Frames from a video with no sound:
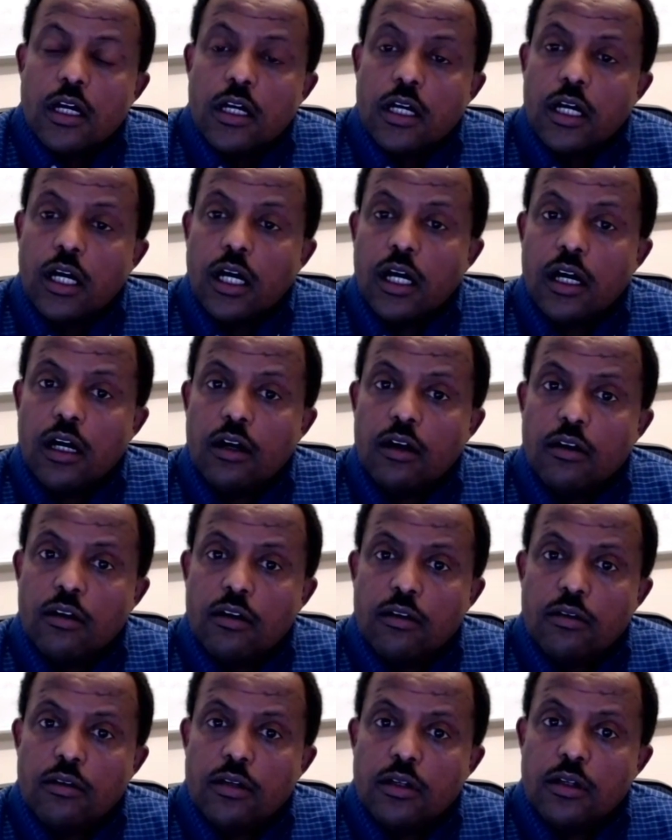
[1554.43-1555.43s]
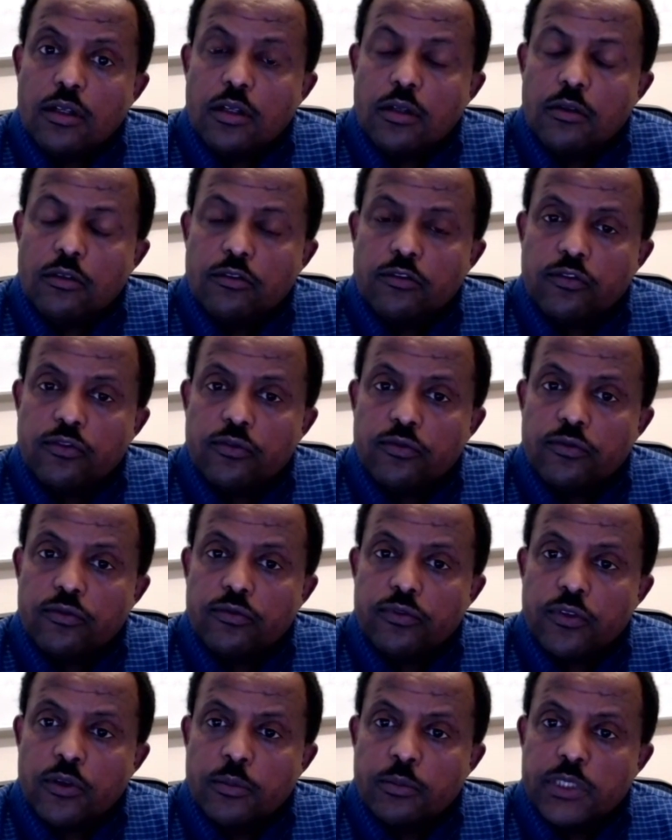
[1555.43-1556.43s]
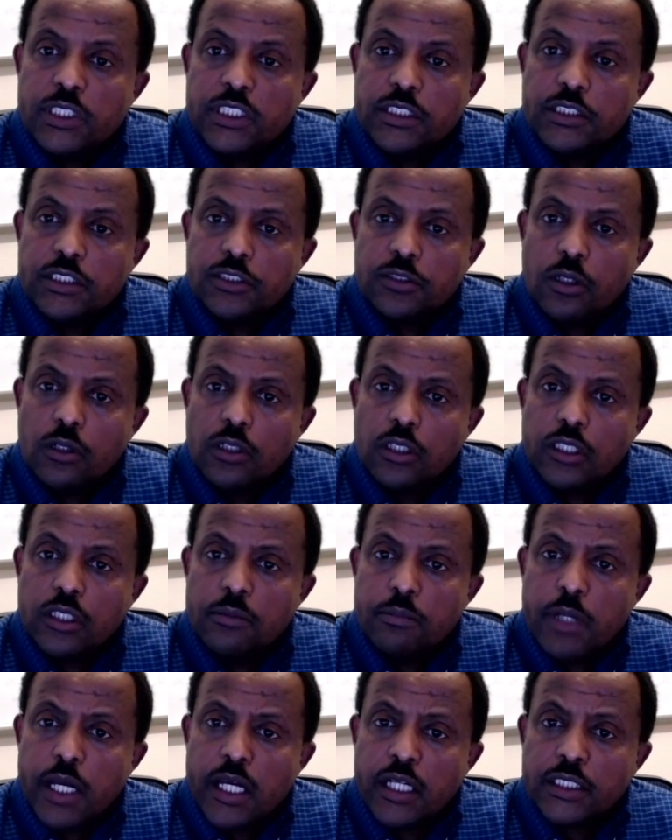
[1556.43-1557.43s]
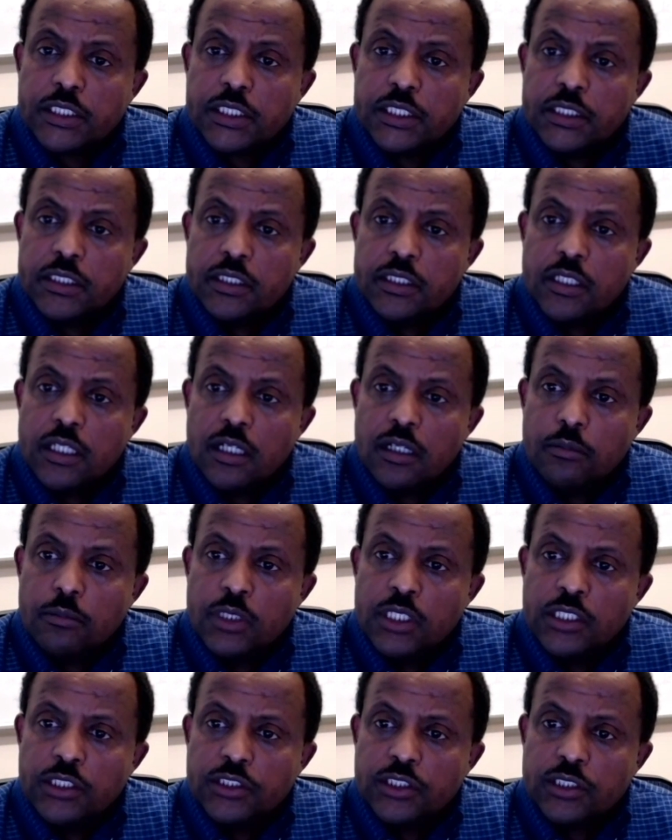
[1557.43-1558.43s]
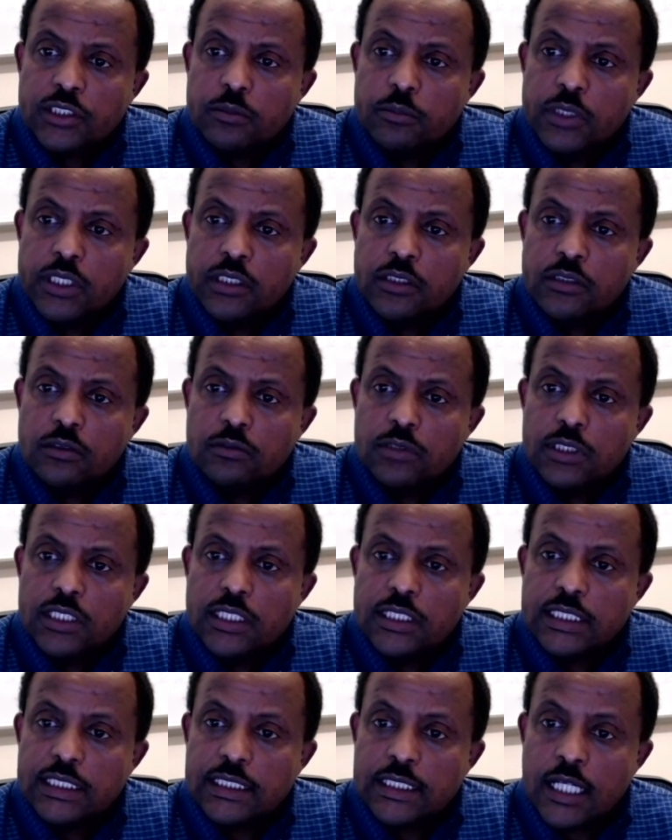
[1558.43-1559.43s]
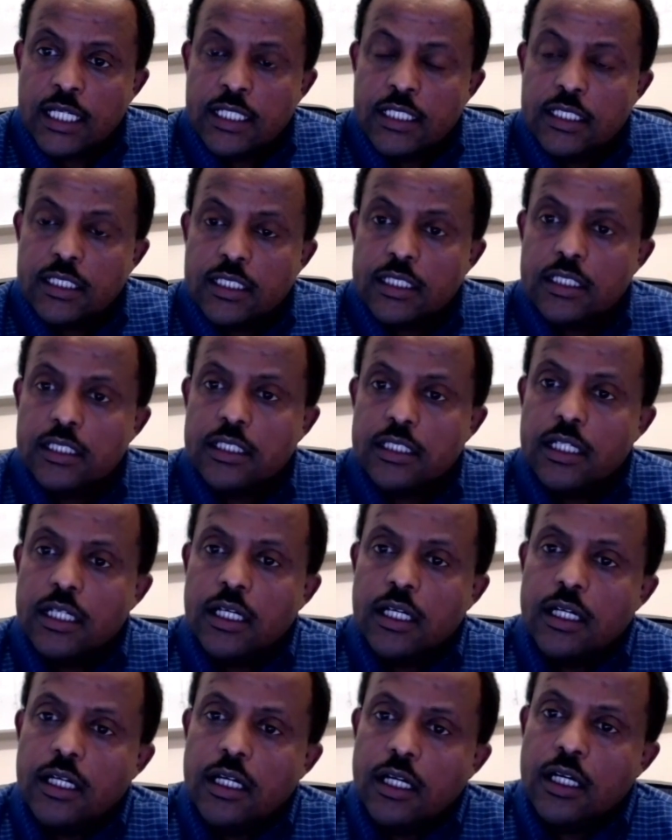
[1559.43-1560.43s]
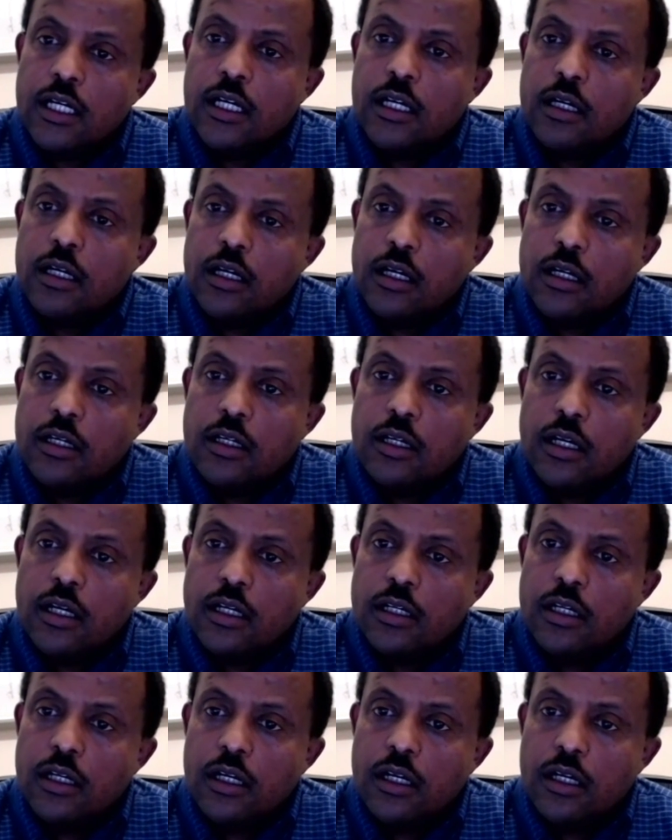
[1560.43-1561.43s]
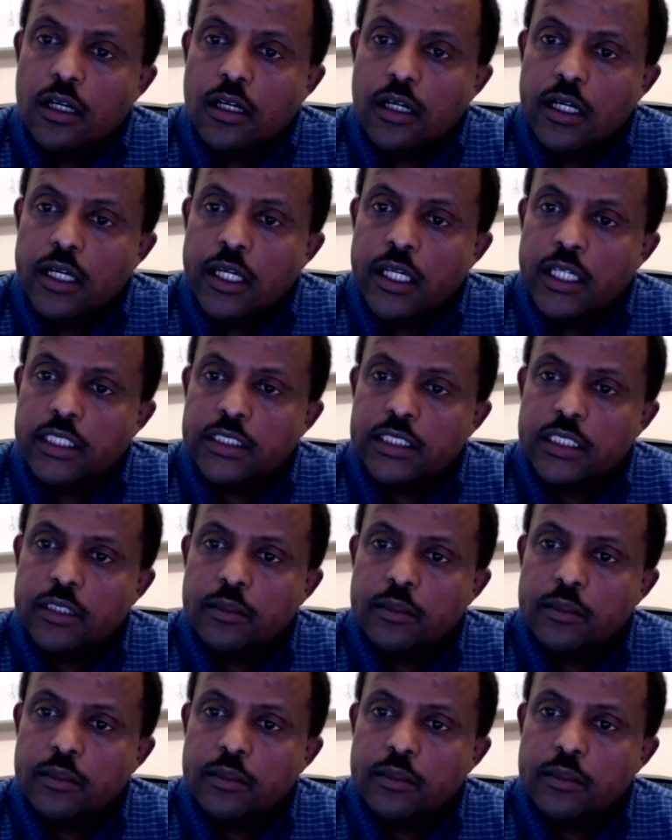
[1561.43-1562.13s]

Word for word: Uh, from the soil compaction uh, measurement with the standard uh, uh, uh, A S A